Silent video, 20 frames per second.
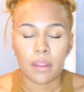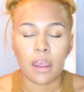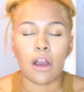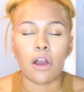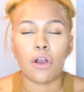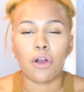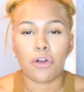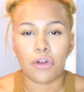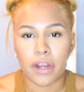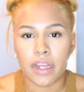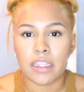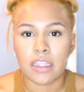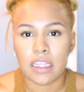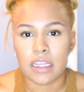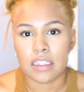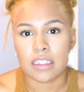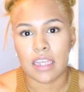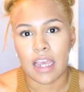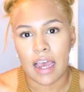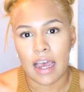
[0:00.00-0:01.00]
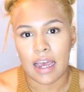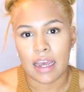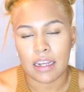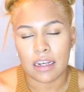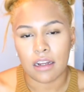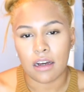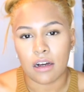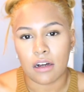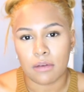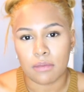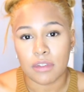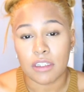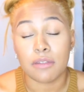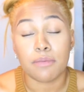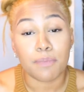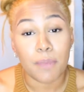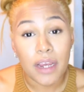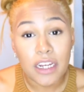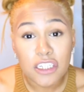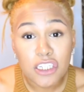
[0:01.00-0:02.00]
a great thing to add,
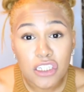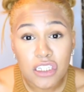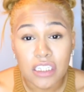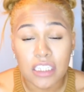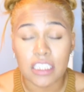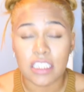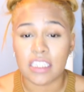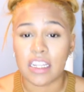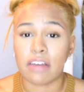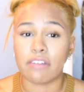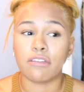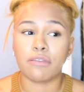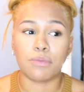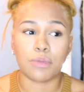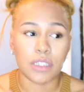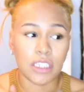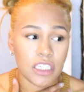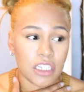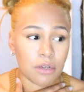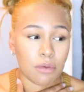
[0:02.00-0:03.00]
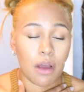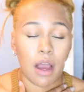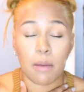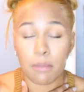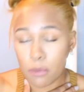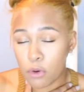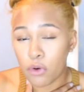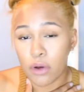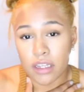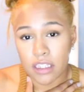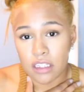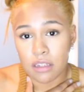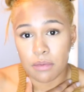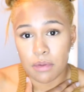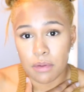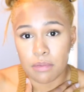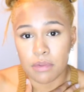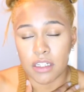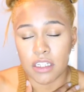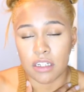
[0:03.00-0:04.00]
especially since I was bleaching. I'm going to
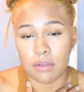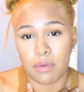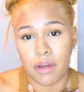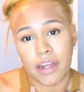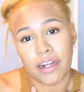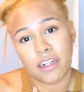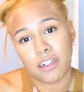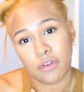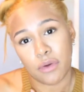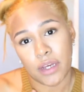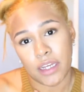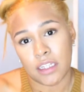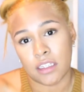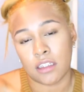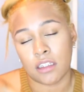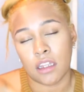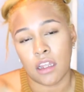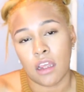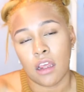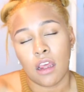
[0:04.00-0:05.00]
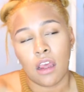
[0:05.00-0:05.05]
be bleaching my hair twice.